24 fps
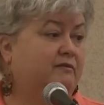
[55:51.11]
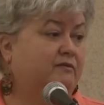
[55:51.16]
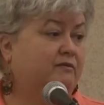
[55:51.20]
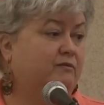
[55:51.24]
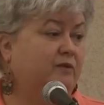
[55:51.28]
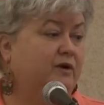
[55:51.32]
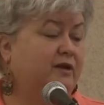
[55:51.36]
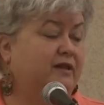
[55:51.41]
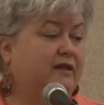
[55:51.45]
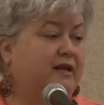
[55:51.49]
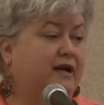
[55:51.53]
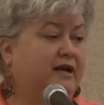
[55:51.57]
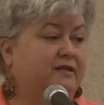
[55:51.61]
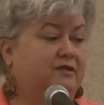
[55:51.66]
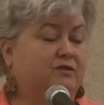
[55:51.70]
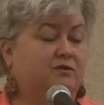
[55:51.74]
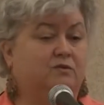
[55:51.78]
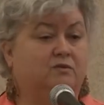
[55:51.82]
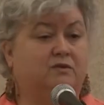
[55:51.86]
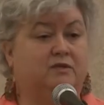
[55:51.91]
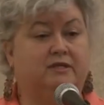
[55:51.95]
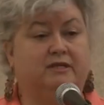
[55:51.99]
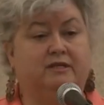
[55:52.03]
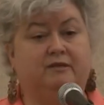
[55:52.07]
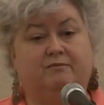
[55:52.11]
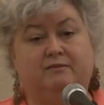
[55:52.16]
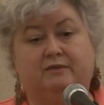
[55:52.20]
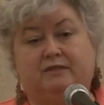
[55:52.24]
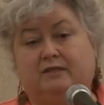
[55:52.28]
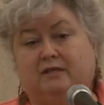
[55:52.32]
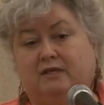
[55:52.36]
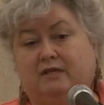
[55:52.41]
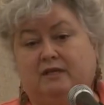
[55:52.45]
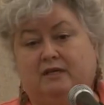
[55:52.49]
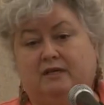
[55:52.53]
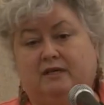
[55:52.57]
one of the high school teams,
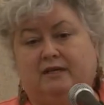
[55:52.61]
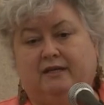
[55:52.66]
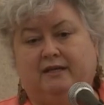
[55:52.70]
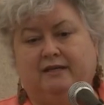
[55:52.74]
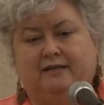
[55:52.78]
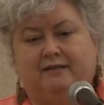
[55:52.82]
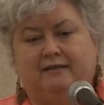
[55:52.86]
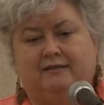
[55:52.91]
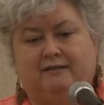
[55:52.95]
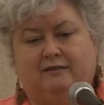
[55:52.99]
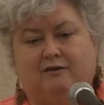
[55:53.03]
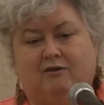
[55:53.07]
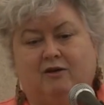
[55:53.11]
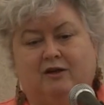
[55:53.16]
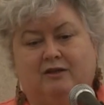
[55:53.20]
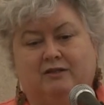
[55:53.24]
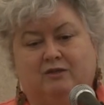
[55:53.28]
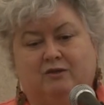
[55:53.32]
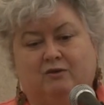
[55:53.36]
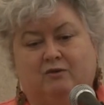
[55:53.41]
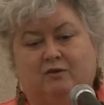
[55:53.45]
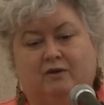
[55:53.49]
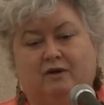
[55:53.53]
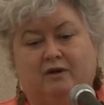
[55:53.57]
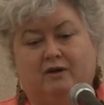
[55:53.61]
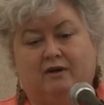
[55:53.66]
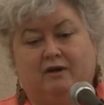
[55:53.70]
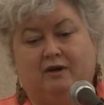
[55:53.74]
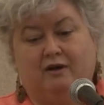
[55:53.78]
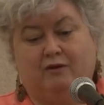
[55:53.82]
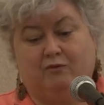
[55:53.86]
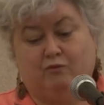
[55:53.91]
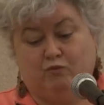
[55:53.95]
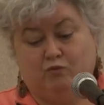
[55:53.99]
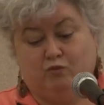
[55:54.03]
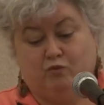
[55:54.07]
is also
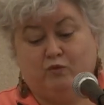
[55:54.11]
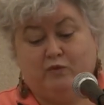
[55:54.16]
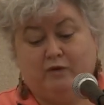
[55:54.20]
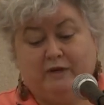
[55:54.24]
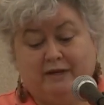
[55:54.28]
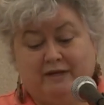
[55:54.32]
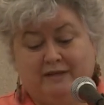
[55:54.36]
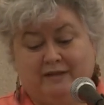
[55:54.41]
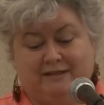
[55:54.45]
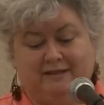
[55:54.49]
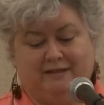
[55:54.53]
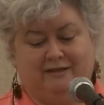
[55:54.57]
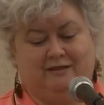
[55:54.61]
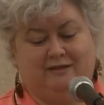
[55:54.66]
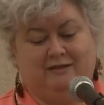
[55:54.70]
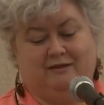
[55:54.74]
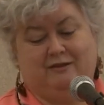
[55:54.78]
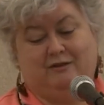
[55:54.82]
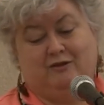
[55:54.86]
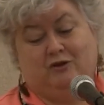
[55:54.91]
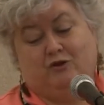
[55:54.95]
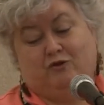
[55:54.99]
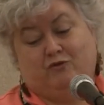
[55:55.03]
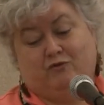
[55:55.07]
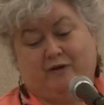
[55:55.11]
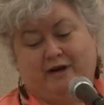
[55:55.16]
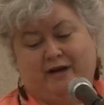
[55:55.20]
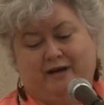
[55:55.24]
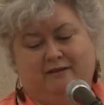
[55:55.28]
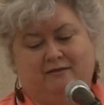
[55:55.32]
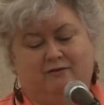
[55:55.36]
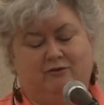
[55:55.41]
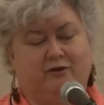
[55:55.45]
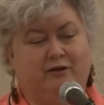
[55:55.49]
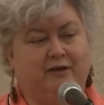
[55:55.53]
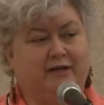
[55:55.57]
a really
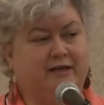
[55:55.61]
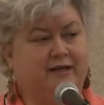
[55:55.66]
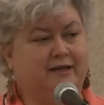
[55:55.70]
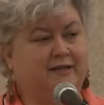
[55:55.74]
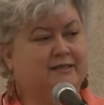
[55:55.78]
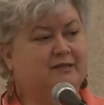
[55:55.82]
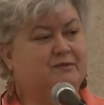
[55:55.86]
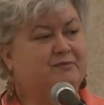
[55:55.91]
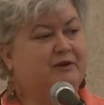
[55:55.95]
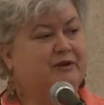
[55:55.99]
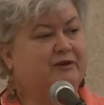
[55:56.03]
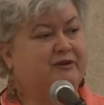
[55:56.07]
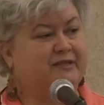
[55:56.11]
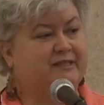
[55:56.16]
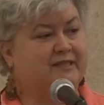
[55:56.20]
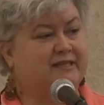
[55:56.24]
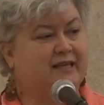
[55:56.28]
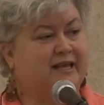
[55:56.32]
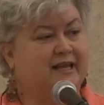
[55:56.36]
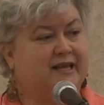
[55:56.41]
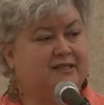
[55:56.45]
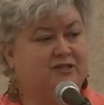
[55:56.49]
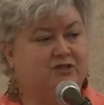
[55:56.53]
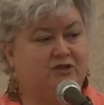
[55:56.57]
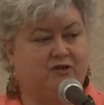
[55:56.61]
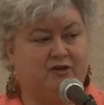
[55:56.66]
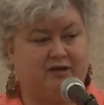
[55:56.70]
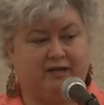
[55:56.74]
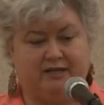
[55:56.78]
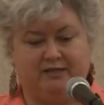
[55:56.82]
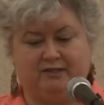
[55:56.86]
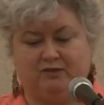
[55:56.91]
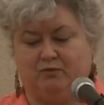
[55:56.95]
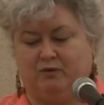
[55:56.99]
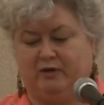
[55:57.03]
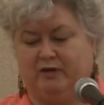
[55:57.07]
great learning experience and gets your
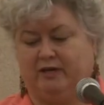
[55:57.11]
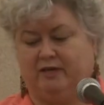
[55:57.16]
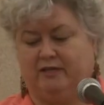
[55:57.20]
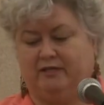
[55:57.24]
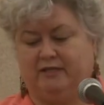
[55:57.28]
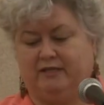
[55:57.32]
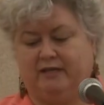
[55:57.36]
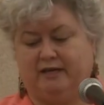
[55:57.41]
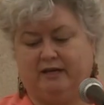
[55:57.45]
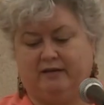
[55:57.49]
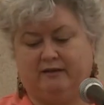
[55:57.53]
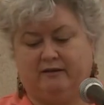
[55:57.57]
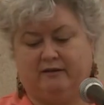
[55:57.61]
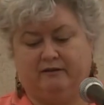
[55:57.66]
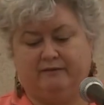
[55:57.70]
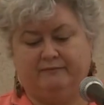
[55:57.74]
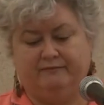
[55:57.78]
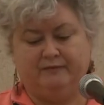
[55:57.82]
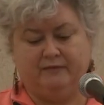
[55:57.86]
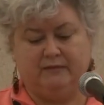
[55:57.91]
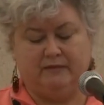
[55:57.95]
kids working together.